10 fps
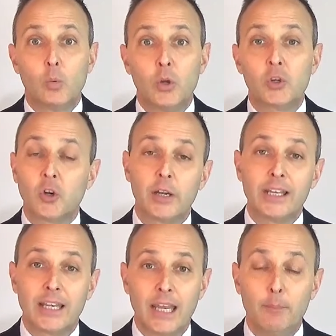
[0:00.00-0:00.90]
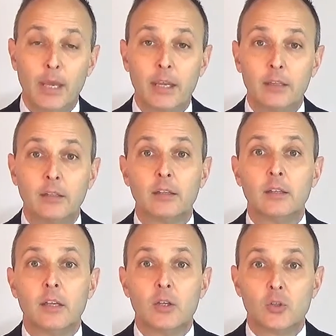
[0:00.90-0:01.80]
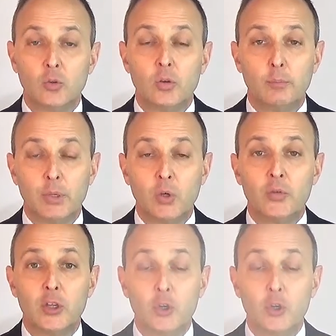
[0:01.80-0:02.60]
We are starting a campaign to build the